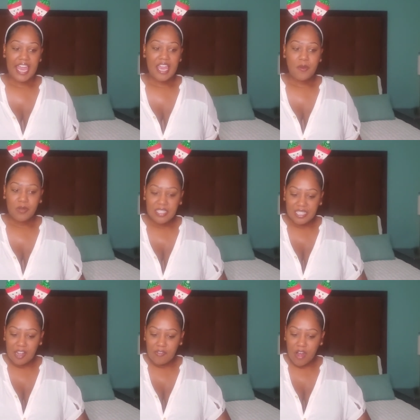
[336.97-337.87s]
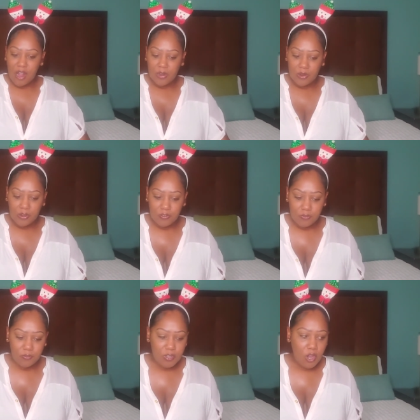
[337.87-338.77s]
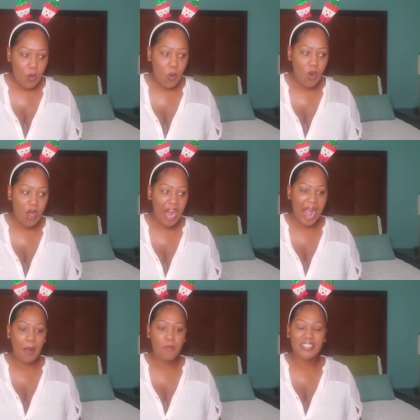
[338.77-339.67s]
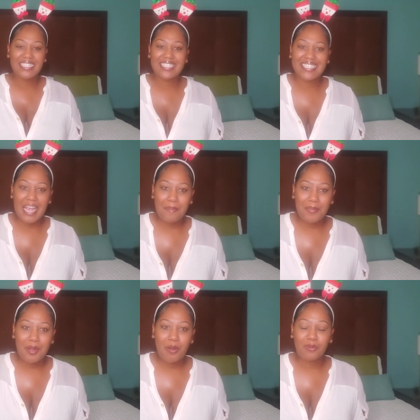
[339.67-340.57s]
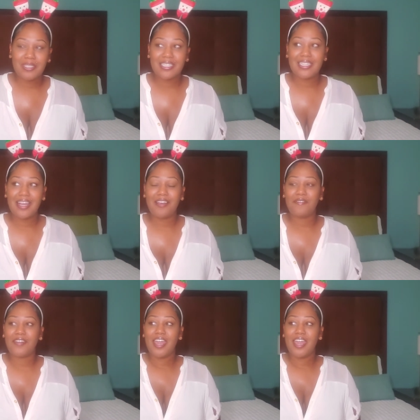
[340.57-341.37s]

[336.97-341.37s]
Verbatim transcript: It was stuff all on the floor. I was stepping on stuff.